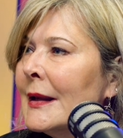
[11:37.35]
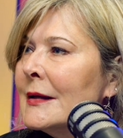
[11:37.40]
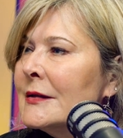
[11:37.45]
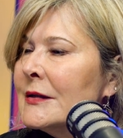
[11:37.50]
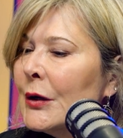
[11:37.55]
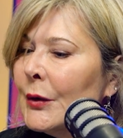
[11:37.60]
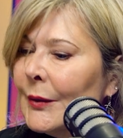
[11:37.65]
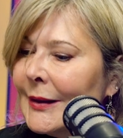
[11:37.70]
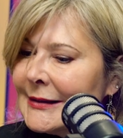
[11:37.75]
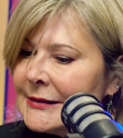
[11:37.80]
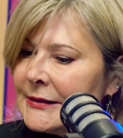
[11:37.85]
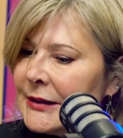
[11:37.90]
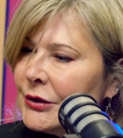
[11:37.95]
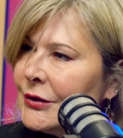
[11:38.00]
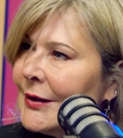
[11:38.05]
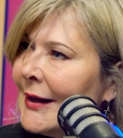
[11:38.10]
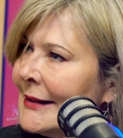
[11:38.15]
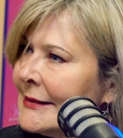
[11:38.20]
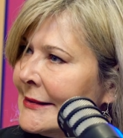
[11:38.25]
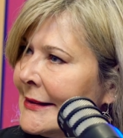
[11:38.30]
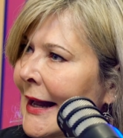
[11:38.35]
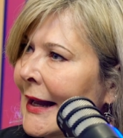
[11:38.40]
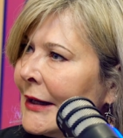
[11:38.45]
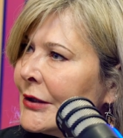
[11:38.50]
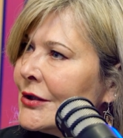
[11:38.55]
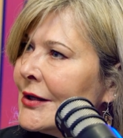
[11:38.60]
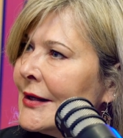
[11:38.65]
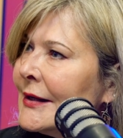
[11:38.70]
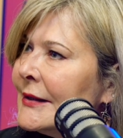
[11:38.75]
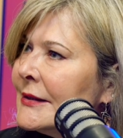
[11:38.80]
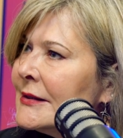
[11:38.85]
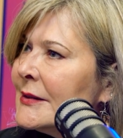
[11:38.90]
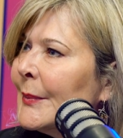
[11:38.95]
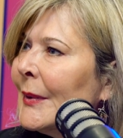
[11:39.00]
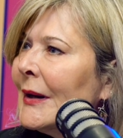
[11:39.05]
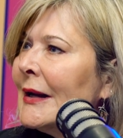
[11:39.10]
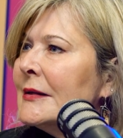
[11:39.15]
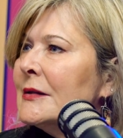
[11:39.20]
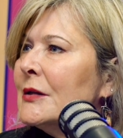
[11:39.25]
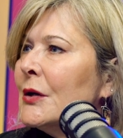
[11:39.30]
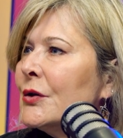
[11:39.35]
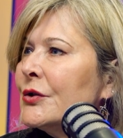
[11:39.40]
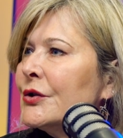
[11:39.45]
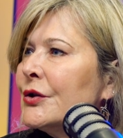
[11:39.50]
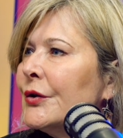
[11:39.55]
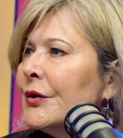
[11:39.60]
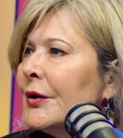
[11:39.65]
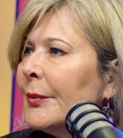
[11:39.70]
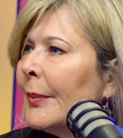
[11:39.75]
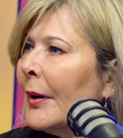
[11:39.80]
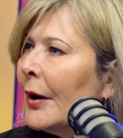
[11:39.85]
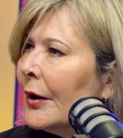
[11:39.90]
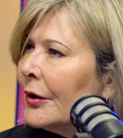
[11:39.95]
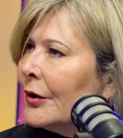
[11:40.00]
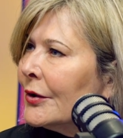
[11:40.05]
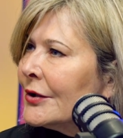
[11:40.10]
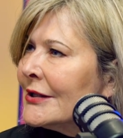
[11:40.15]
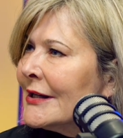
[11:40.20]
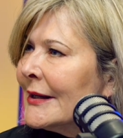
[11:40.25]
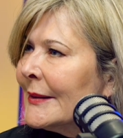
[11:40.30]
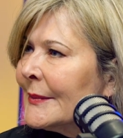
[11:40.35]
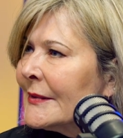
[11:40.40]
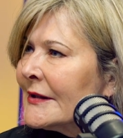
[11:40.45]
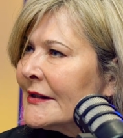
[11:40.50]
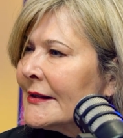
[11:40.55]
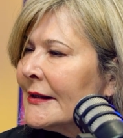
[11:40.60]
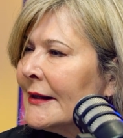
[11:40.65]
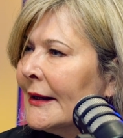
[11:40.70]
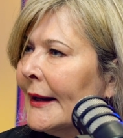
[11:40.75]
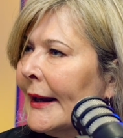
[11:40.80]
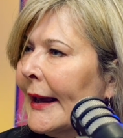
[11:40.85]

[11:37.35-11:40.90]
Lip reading: So it's the transactions, but it's also the partnerships.